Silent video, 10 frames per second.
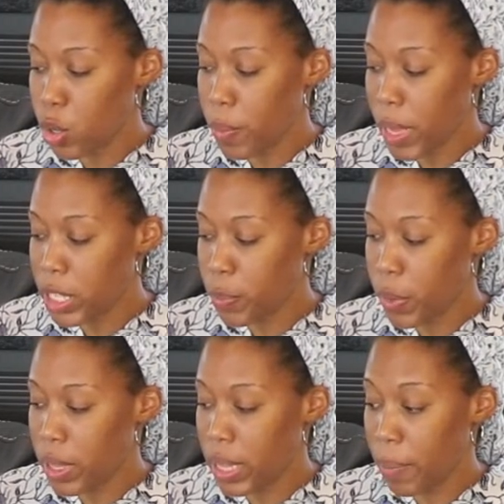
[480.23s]
must
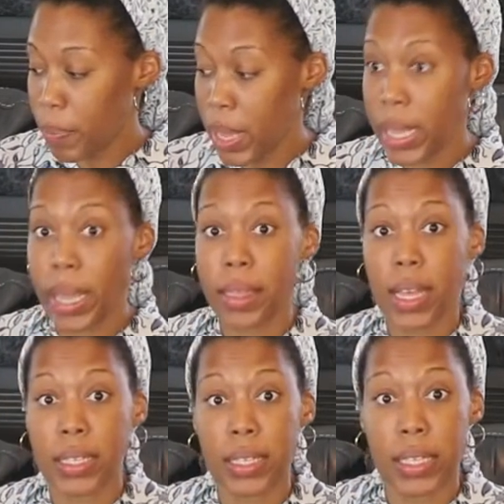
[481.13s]
put the pig in
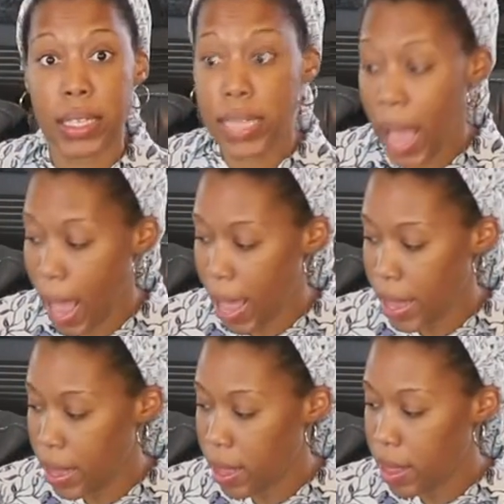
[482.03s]
the sty.
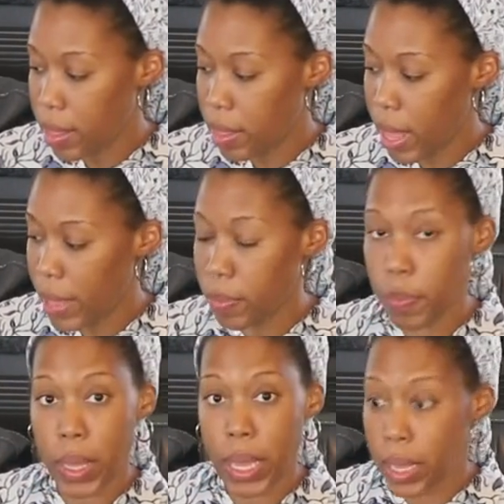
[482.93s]
That
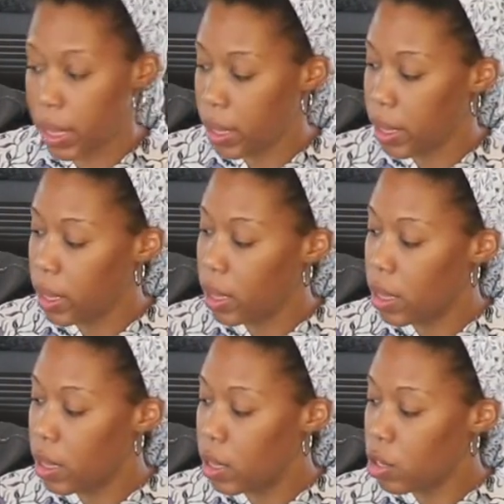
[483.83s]
pig.
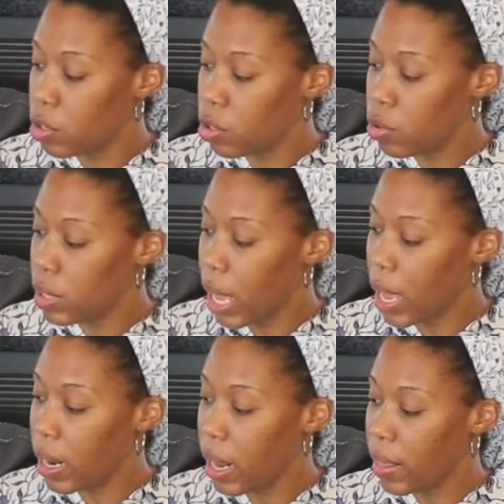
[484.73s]
Do
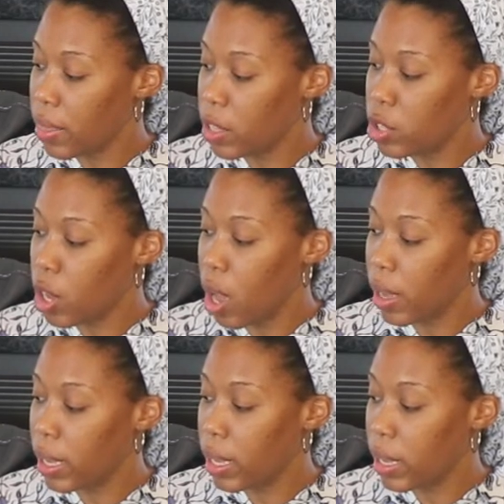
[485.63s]
not let the
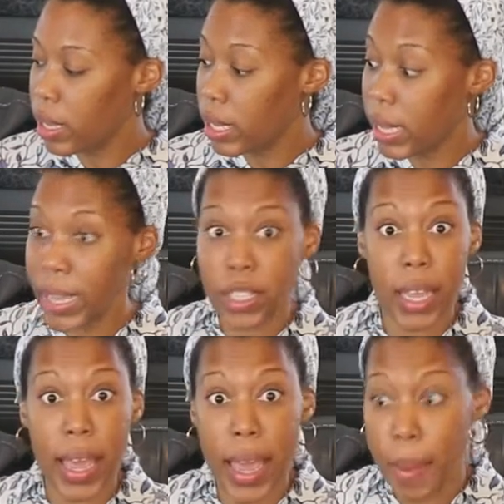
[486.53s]
dog get to
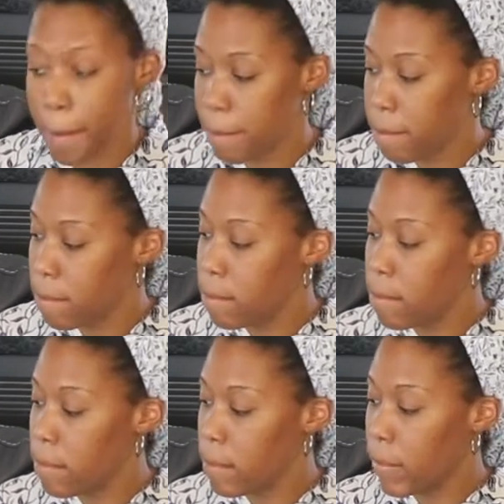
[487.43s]
him.
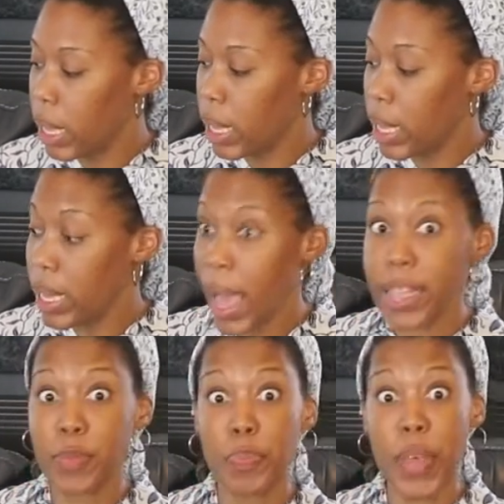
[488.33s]
He
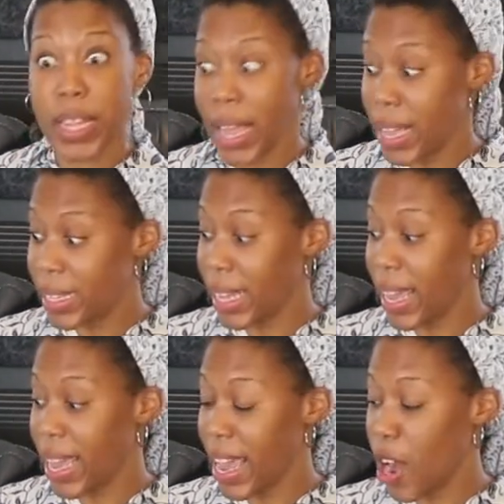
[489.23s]
has bit
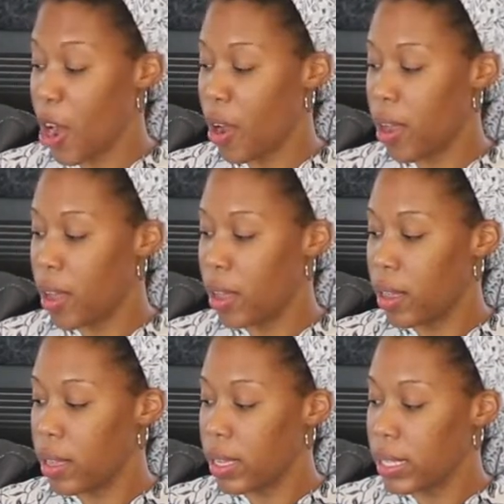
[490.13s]
his ear.
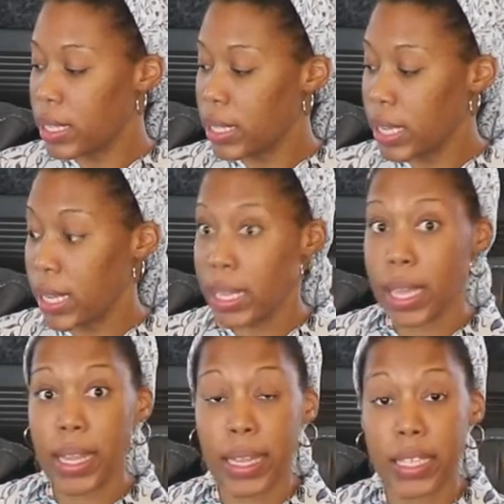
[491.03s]
See,
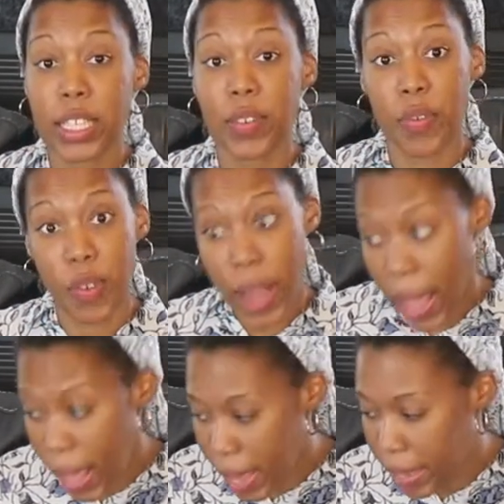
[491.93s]
it is
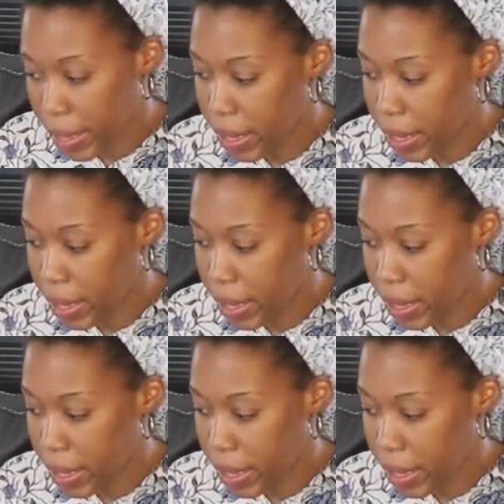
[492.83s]
red.